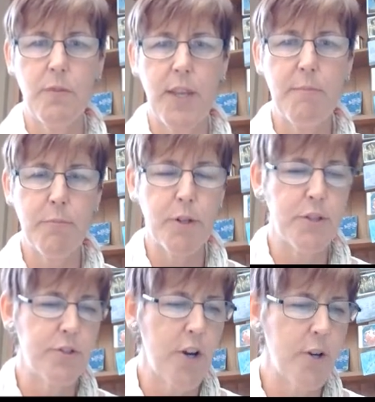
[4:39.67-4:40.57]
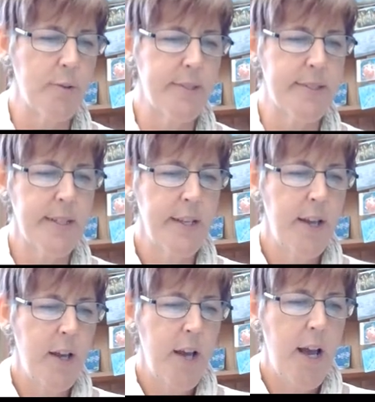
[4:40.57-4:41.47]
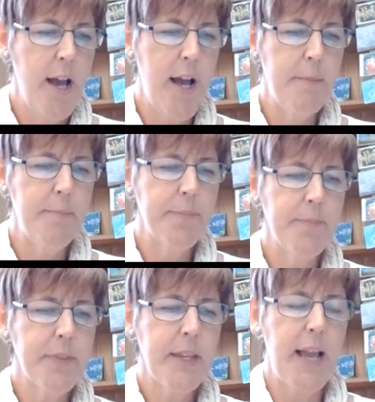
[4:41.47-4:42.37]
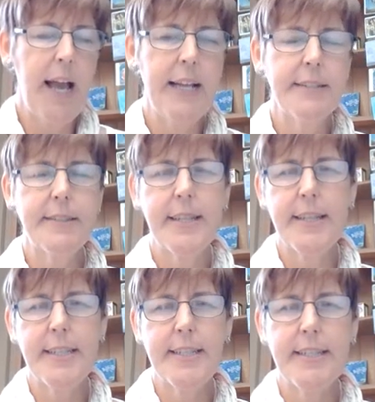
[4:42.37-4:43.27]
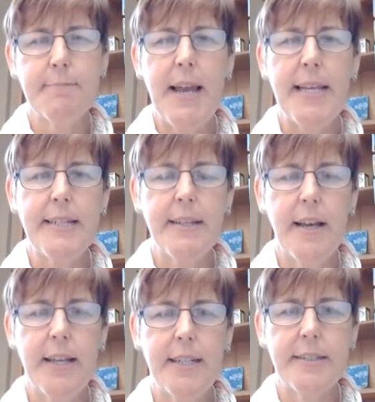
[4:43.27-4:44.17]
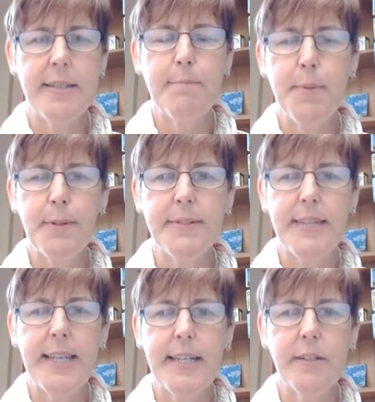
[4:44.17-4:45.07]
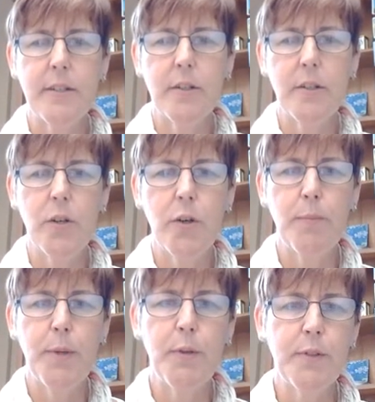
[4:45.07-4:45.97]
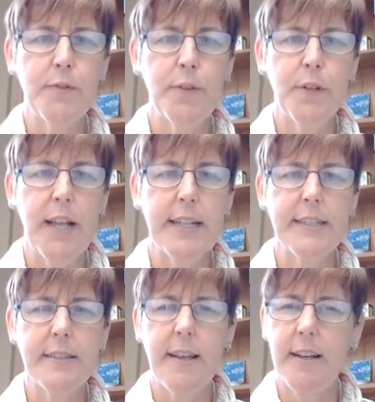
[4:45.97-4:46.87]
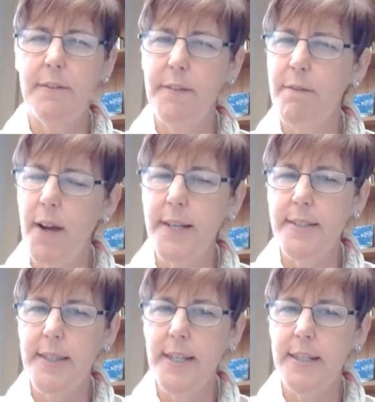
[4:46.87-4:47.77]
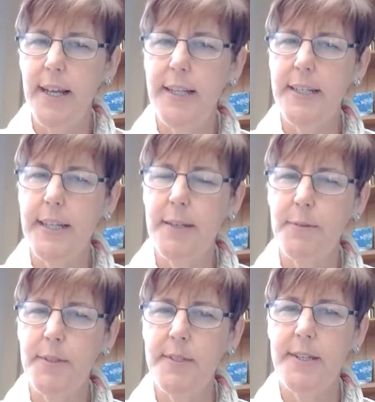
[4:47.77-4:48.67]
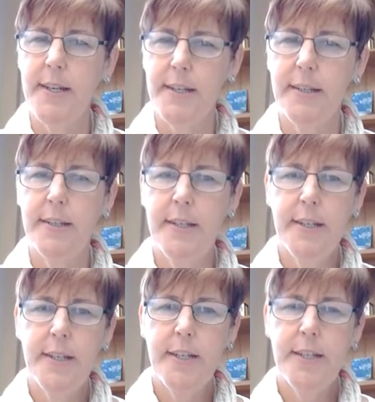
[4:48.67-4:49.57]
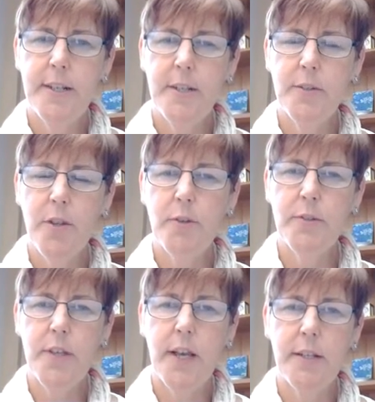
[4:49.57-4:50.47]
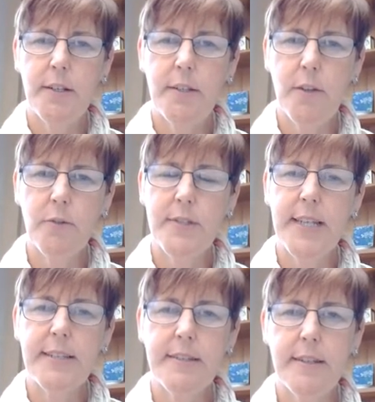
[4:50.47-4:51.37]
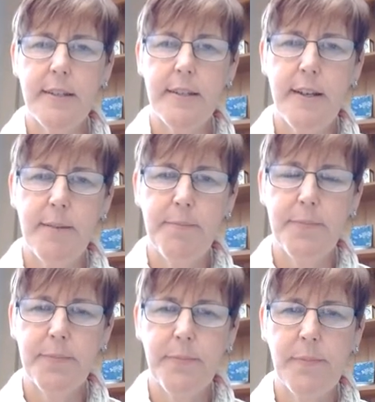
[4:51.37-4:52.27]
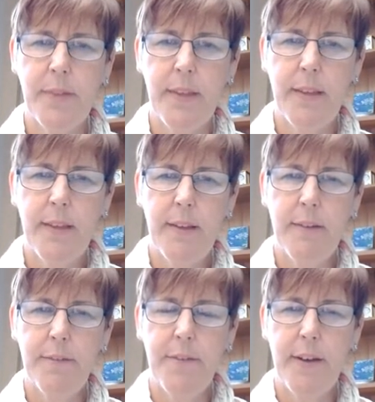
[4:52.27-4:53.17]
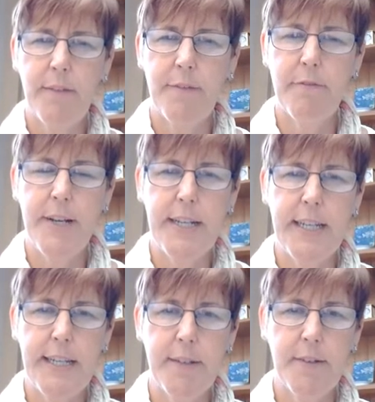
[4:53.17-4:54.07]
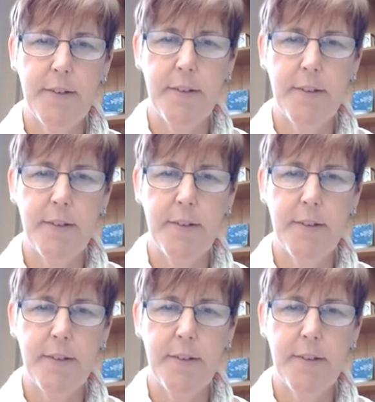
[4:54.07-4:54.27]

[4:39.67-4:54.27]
thin brush strokes, and it just made a simple scene look beautiful and kind of inviting. And it was those things that have really